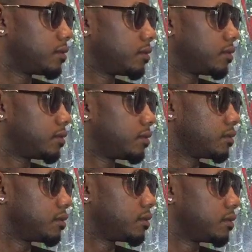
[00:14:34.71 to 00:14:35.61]
That's the
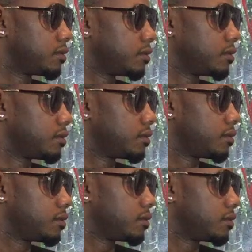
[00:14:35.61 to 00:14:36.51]
thing. We forget
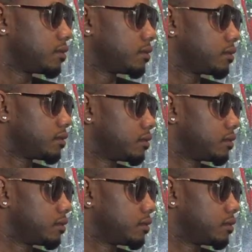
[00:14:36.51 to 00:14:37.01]
this.